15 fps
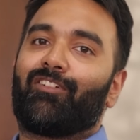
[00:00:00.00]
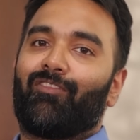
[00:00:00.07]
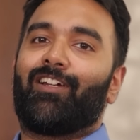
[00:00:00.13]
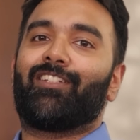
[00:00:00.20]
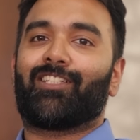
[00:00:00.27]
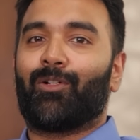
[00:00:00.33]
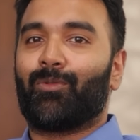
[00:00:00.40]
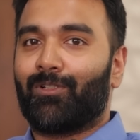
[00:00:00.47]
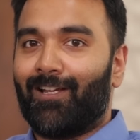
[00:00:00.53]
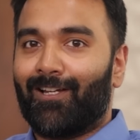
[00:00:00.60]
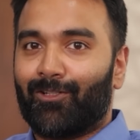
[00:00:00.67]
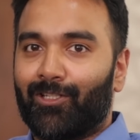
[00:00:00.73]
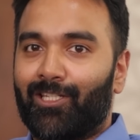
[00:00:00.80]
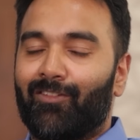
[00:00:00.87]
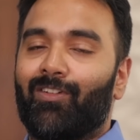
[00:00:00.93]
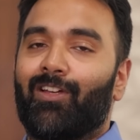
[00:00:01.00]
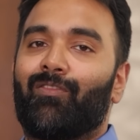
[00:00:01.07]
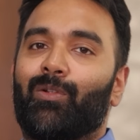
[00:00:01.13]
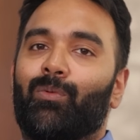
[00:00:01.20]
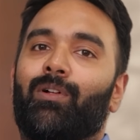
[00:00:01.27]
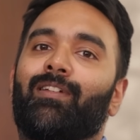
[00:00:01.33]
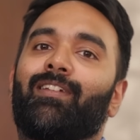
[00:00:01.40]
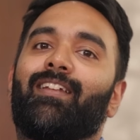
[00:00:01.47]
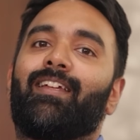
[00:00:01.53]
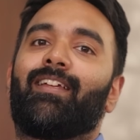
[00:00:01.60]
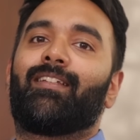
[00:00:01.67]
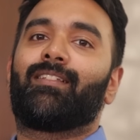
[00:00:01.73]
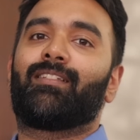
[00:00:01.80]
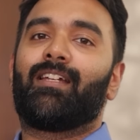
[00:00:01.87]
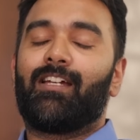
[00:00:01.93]
advice I would like to give everyone
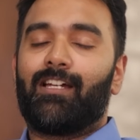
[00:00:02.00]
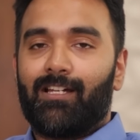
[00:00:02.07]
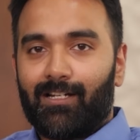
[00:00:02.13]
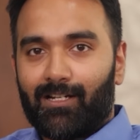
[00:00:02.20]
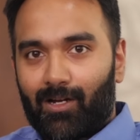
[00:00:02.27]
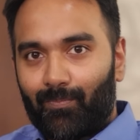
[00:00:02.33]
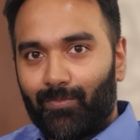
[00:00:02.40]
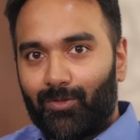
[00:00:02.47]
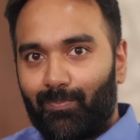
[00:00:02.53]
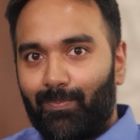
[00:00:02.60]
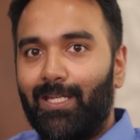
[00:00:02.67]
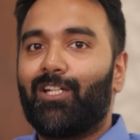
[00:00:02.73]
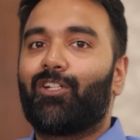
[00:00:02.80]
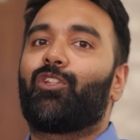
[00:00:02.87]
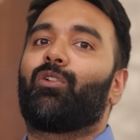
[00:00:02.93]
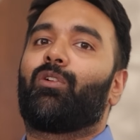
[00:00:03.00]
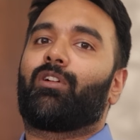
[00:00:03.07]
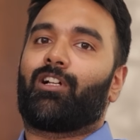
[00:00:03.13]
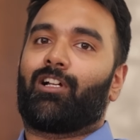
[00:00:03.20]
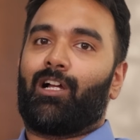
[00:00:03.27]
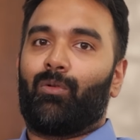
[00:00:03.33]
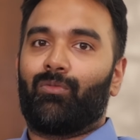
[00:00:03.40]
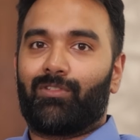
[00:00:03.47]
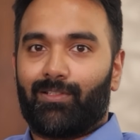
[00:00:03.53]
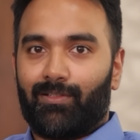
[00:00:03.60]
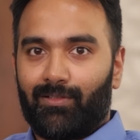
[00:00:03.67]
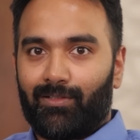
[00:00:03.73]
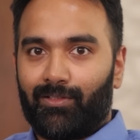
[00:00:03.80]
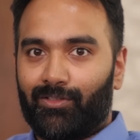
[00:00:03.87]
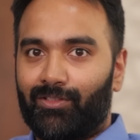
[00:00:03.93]
is come speak to your
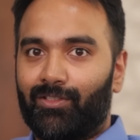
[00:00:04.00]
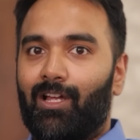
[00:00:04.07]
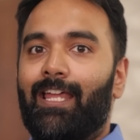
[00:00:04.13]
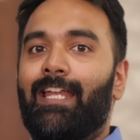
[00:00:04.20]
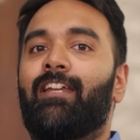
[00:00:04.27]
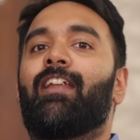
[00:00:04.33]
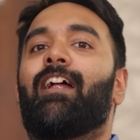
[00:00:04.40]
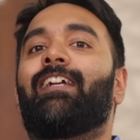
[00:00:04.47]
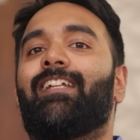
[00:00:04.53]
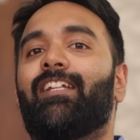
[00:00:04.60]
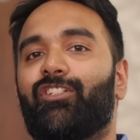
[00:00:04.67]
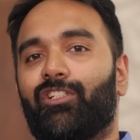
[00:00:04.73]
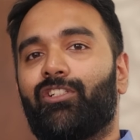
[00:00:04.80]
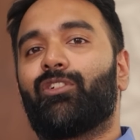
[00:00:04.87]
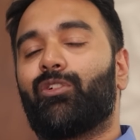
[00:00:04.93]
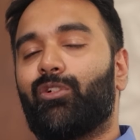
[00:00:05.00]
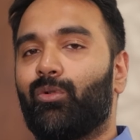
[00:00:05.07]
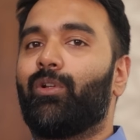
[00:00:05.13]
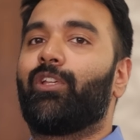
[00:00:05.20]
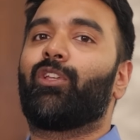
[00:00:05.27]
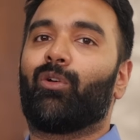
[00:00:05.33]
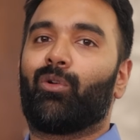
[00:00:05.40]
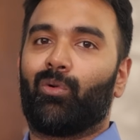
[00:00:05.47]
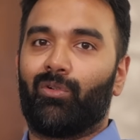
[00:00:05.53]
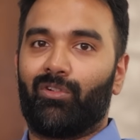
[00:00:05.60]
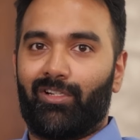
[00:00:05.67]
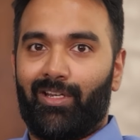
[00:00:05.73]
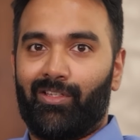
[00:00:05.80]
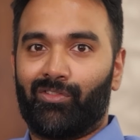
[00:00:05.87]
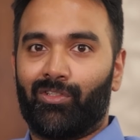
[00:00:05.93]
counselors in addition to doing your own
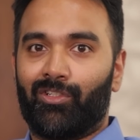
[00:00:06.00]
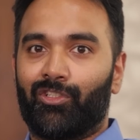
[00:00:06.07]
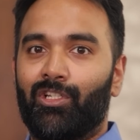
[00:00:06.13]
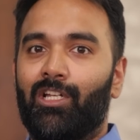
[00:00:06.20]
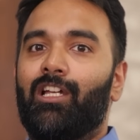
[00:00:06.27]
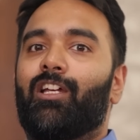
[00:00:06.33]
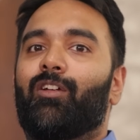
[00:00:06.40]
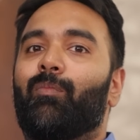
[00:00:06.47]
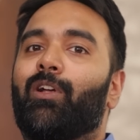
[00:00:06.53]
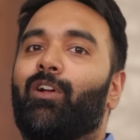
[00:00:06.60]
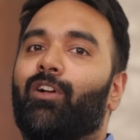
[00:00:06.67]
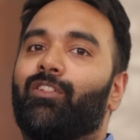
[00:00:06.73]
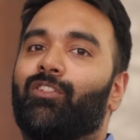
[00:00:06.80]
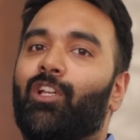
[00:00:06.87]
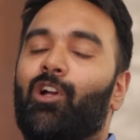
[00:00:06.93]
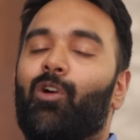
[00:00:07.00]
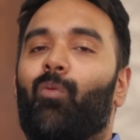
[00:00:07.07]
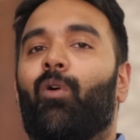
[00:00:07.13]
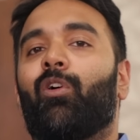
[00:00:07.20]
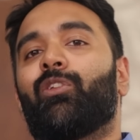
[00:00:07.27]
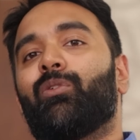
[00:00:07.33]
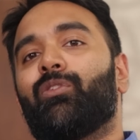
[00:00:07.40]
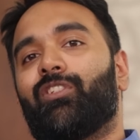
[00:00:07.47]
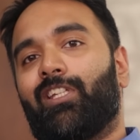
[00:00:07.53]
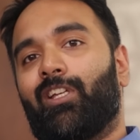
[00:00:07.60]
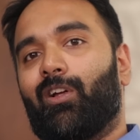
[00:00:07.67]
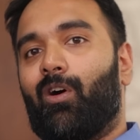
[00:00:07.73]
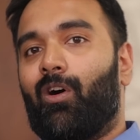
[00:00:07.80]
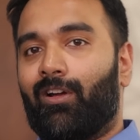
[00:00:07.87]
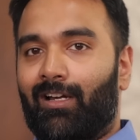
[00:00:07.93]
research, because what you see
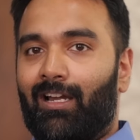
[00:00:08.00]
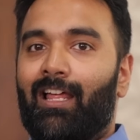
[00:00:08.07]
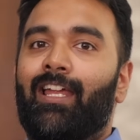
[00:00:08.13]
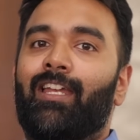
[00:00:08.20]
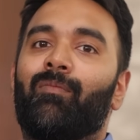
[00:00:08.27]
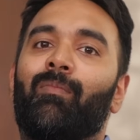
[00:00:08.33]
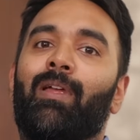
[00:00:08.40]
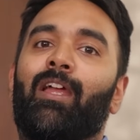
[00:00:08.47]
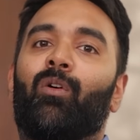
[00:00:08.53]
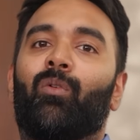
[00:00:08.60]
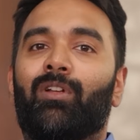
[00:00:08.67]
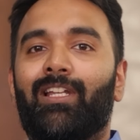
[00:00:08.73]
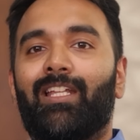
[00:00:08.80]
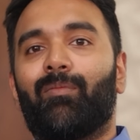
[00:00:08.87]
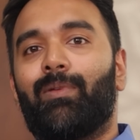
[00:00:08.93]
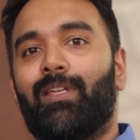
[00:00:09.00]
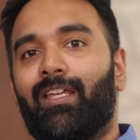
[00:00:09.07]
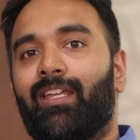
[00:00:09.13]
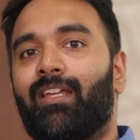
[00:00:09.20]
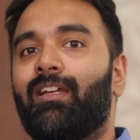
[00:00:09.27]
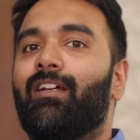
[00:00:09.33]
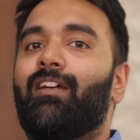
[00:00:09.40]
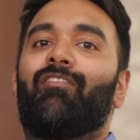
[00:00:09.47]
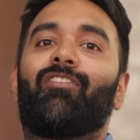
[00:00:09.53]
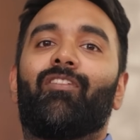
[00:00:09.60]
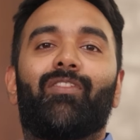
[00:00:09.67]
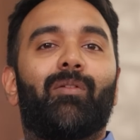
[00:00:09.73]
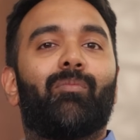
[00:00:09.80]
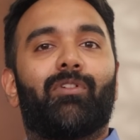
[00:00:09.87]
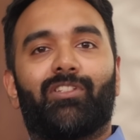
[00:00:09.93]
online may only be
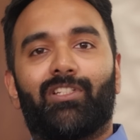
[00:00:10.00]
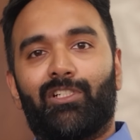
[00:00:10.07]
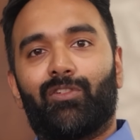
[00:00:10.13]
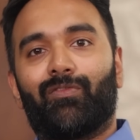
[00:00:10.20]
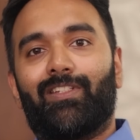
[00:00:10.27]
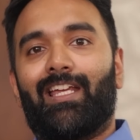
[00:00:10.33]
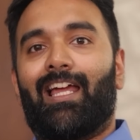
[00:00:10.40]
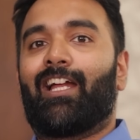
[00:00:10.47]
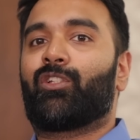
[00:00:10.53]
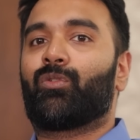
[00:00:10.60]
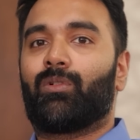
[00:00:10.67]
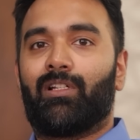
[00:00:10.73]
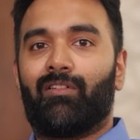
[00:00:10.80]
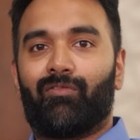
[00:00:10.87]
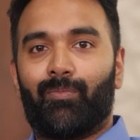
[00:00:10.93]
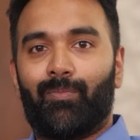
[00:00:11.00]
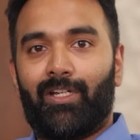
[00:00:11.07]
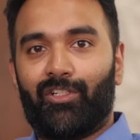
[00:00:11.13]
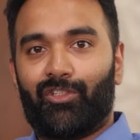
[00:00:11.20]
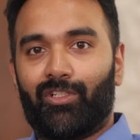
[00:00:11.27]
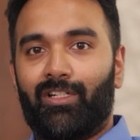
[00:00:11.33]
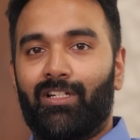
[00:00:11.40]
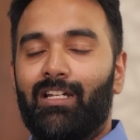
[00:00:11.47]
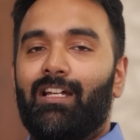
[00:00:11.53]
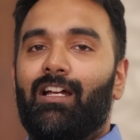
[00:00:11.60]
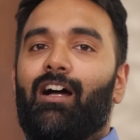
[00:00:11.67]
50% of the actual information.